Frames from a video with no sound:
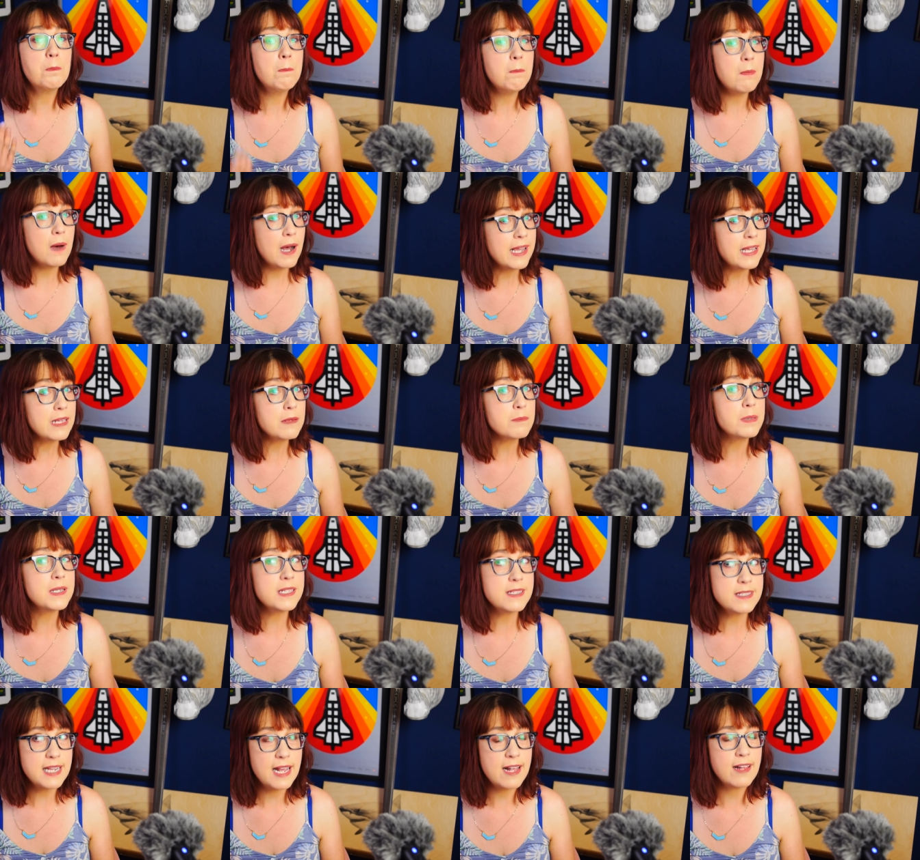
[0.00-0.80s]
might
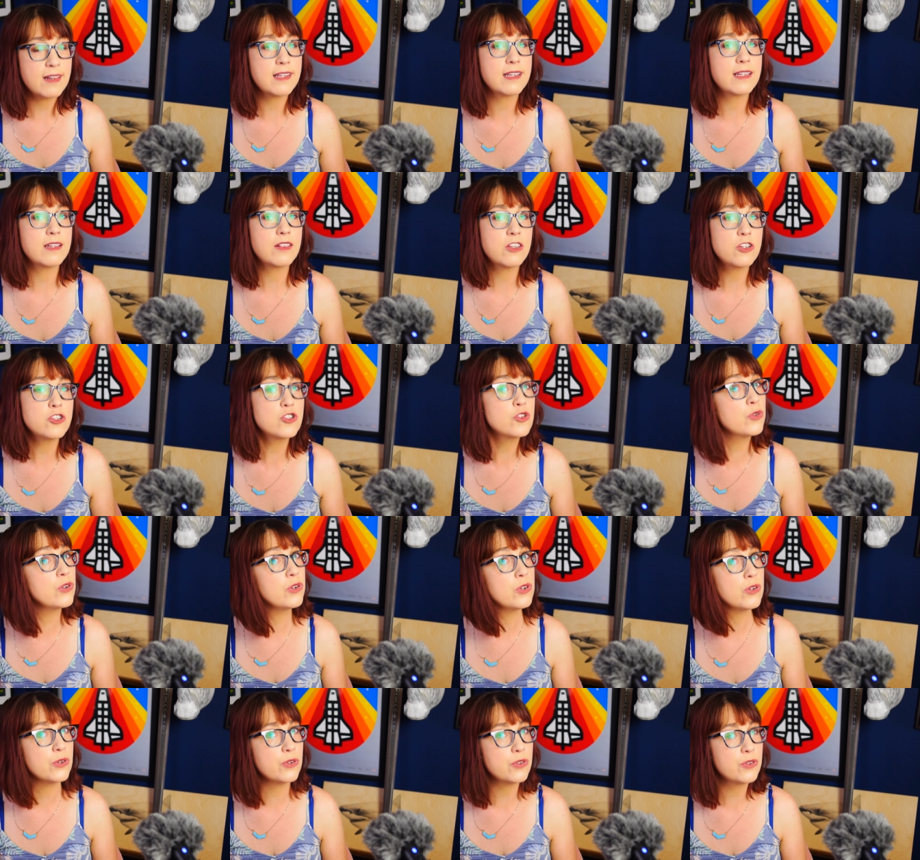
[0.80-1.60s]
be telling the
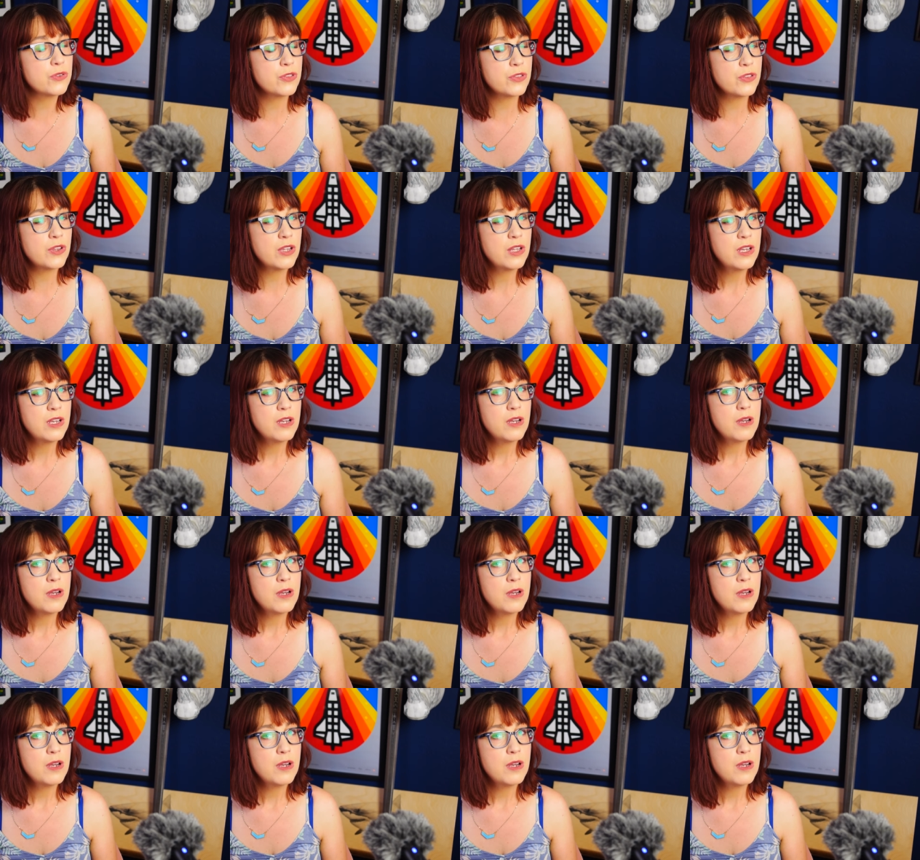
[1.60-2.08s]
truth.